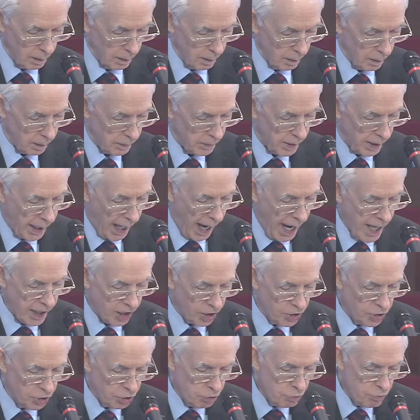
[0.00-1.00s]
and that I
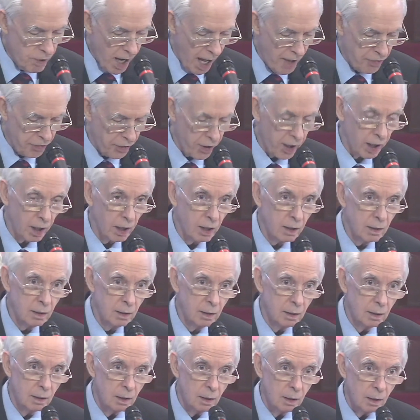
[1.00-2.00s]
can do nothing
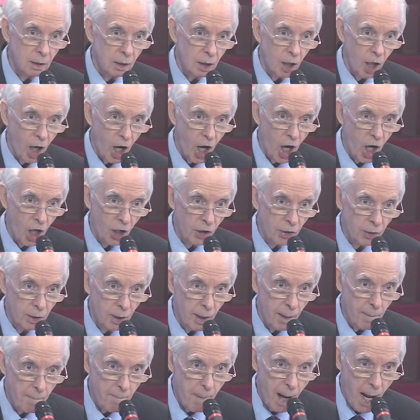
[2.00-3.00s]
on
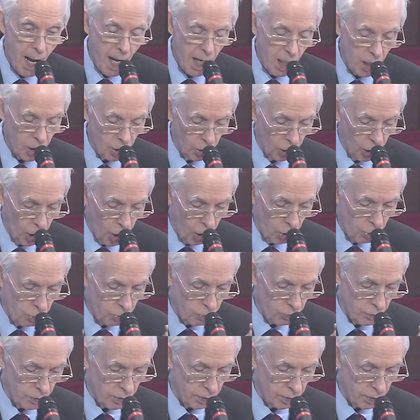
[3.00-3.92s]
my own,